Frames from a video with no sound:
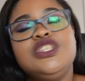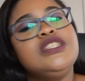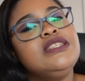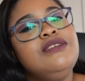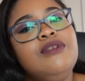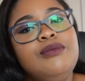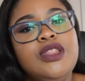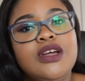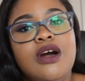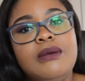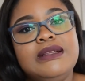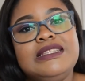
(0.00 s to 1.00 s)
just leave them in the
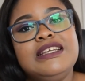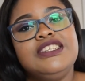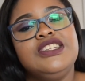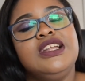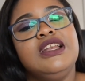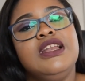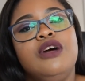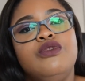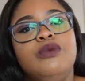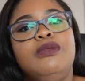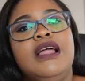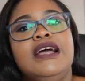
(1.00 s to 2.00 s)
comment section and I'll
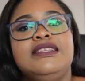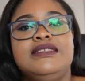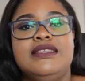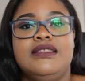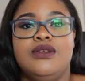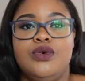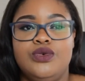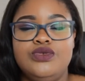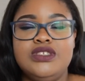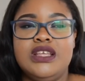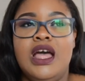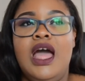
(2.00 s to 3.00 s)
reply to
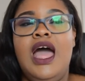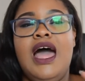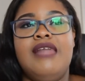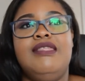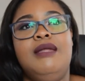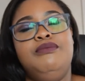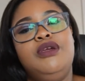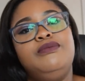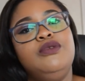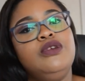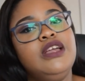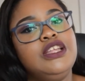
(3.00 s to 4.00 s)
those. And then
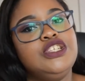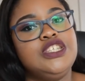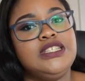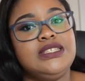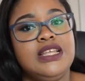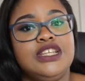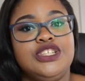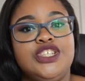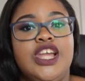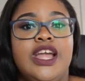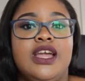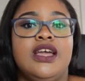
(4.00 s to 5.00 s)
people can just
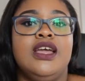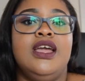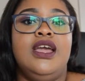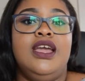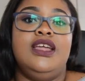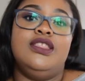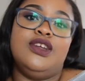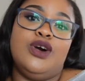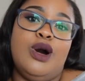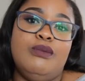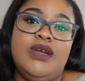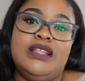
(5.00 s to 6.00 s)
check in the
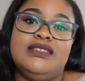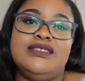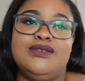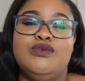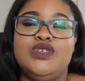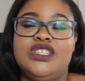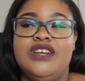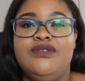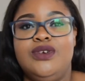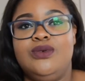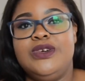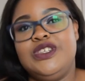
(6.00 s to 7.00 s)
comments
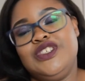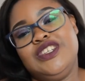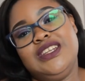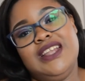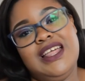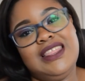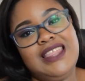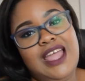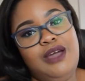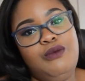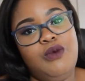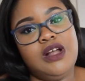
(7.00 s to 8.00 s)
whichever question
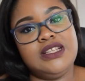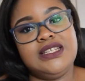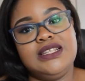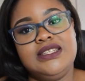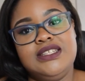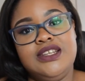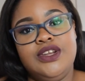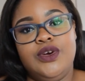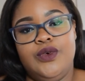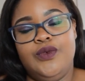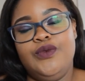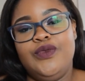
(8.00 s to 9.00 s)
they wanted to
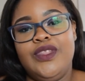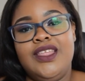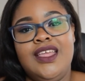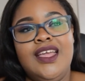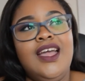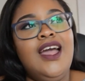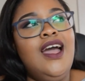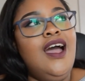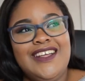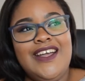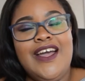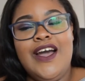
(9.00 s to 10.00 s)
know.
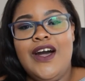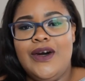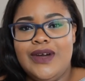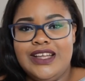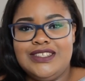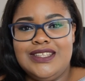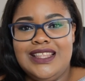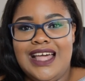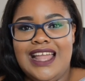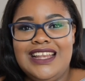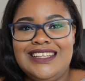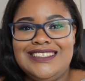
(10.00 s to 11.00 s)
Okay, so
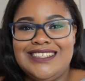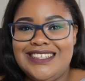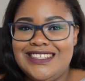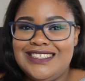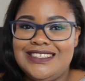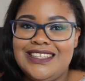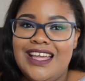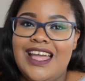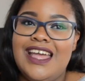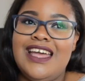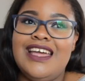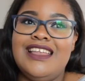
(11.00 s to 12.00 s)
that is it,
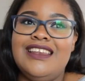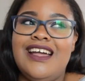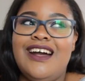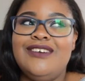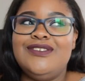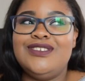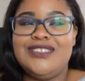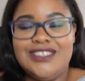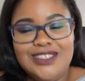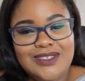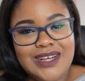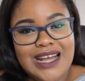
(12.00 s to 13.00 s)
and I will
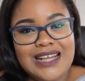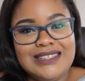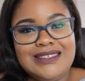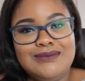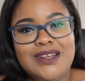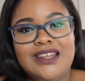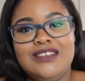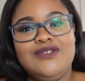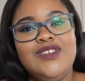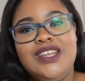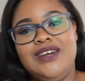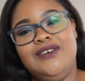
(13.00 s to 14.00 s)
see you guys in my next
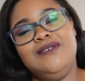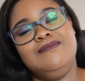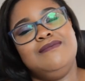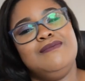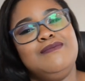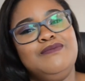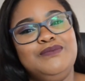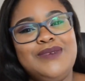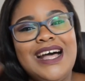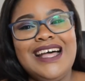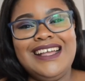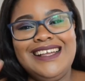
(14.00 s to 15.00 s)
video.
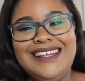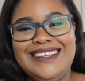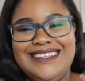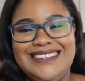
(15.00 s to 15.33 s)
Bye!